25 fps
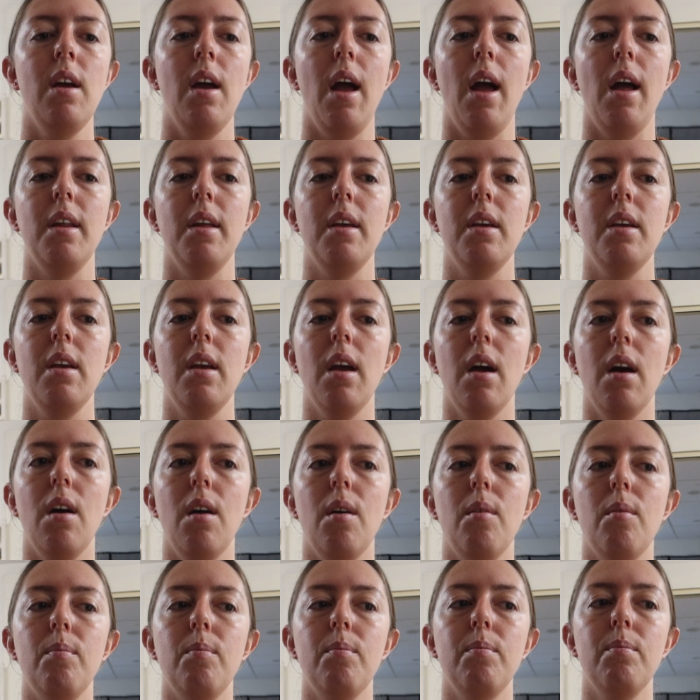and he
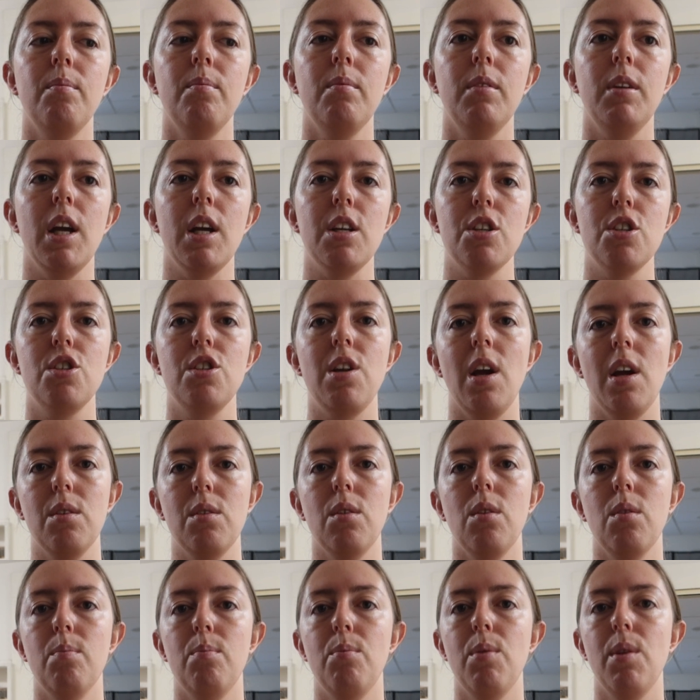gets checked
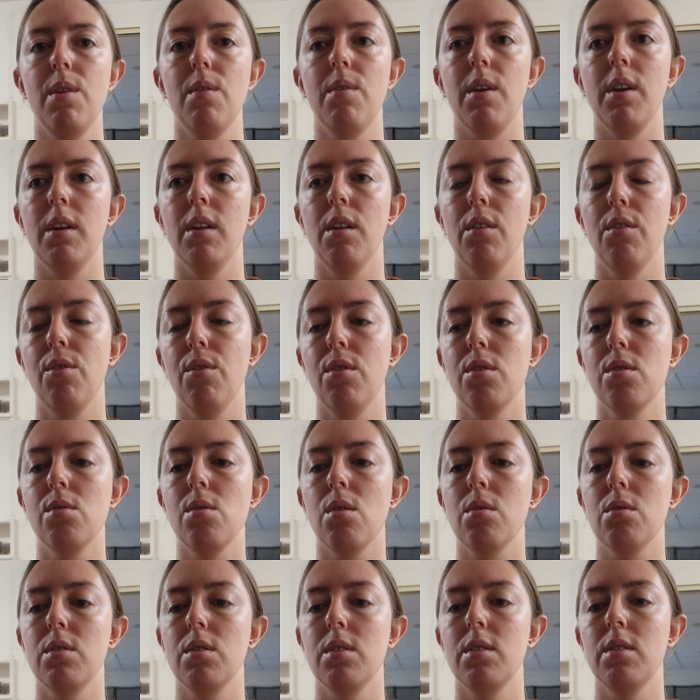on pretty regularly through the
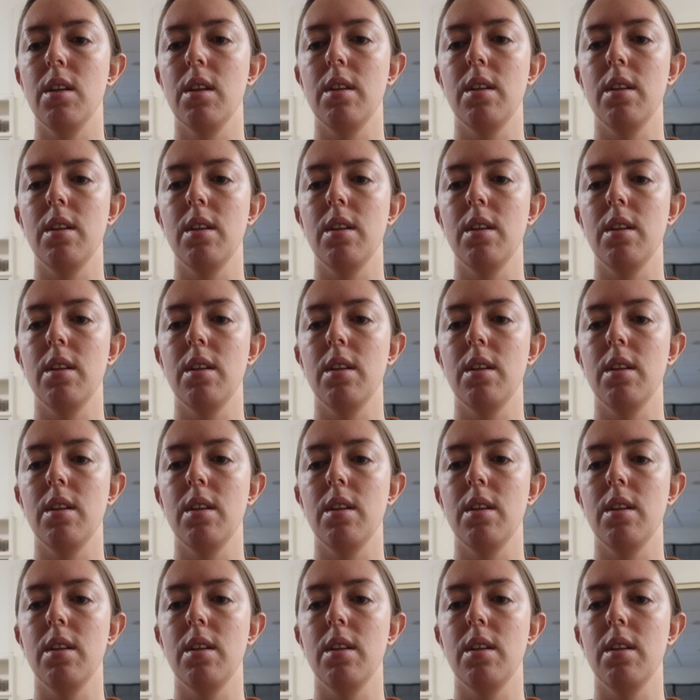doctors.